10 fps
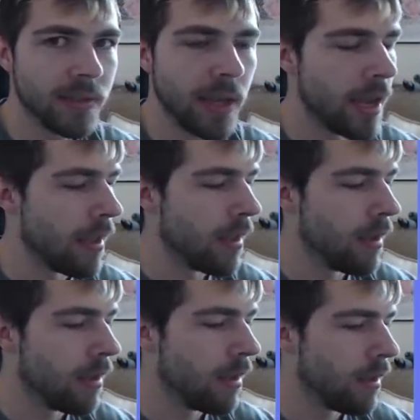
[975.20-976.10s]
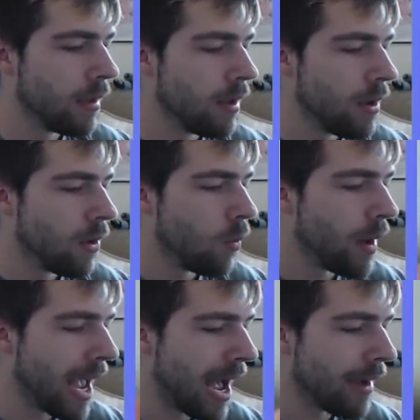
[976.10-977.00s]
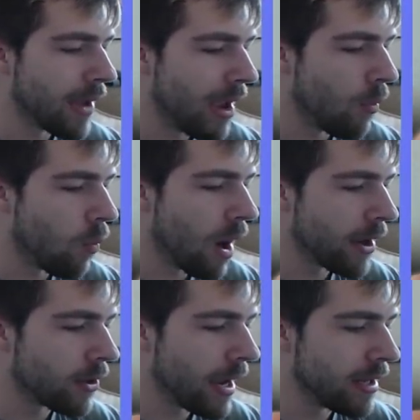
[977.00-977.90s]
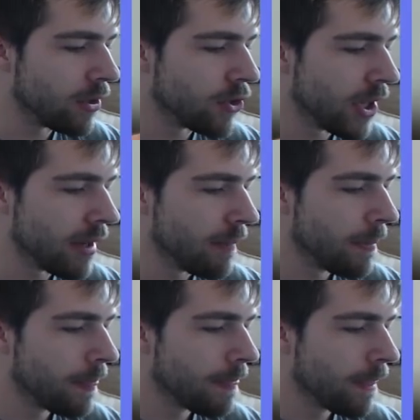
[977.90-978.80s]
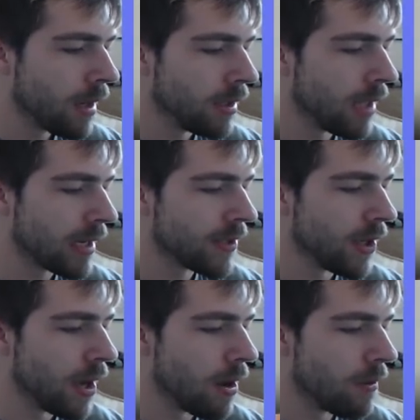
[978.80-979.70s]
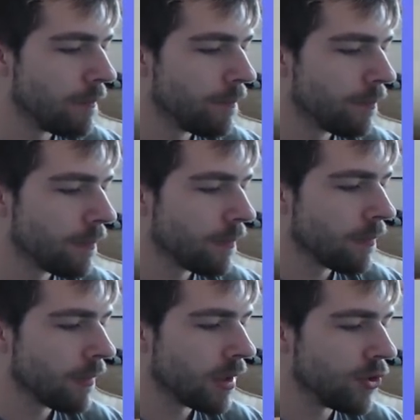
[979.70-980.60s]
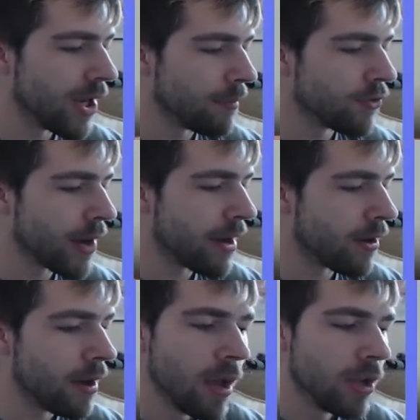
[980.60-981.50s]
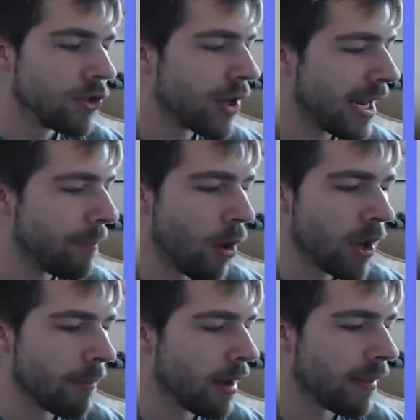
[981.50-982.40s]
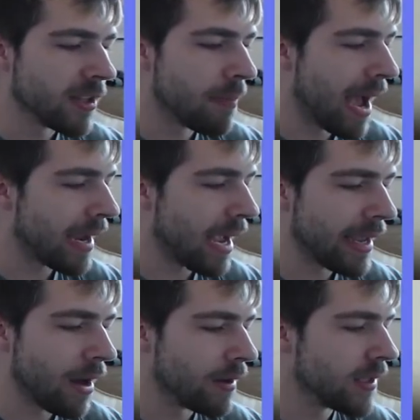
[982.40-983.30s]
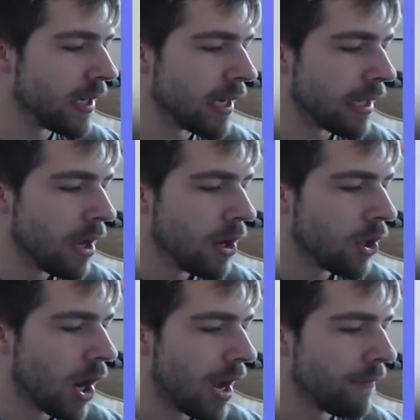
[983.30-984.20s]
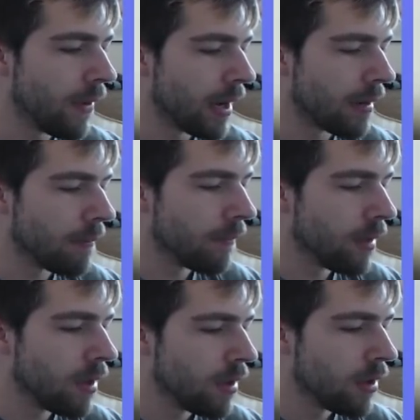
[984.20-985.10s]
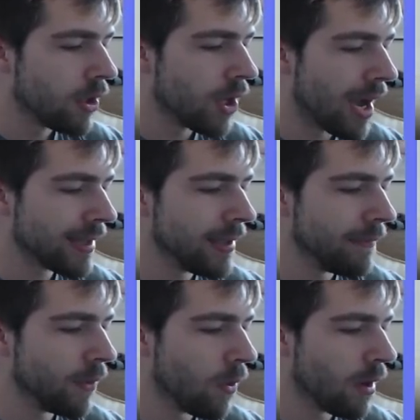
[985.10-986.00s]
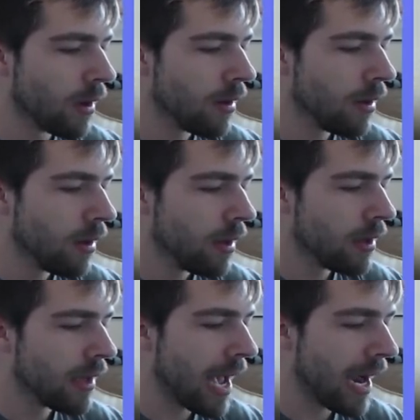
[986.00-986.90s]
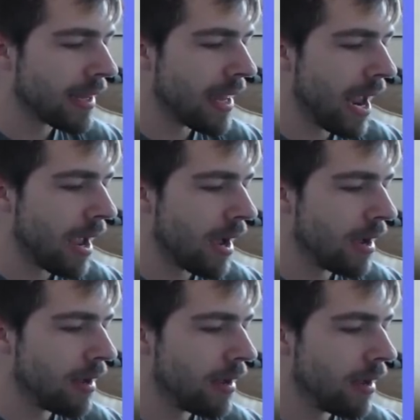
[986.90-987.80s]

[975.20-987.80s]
see it. We have a Water Energy, Luxio, Gym Trainer, Shiny Pokemon in this pack, guaranteed. Koffing, Gossifleur, Cacnea,